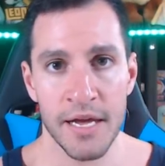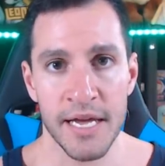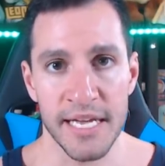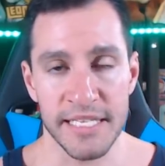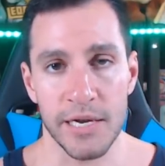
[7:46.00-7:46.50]

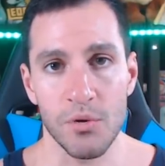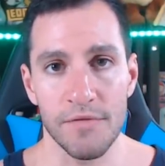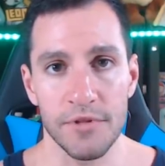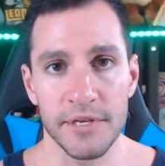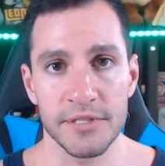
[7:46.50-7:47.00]
is
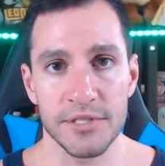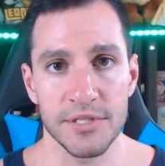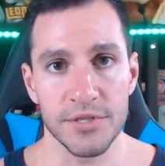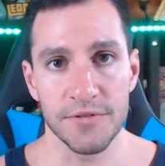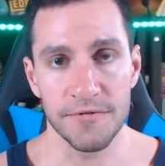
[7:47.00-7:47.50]
equivalent
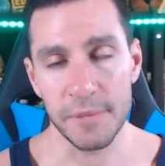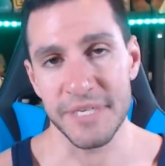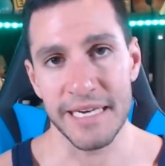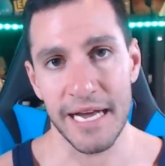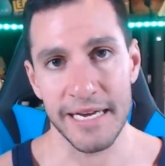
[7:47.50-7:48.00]
to
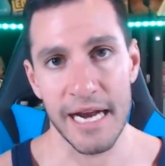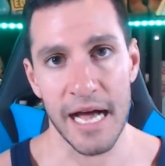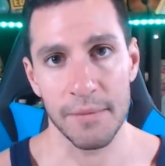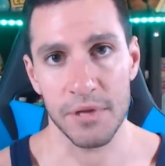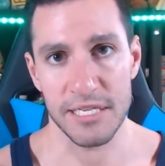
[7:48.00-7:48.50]

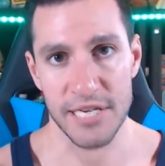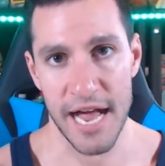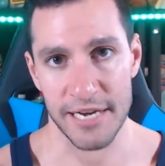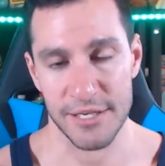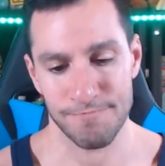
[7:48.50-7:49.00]
$15.99 plus
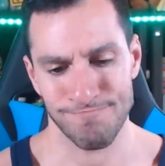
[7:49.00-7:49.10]
tax.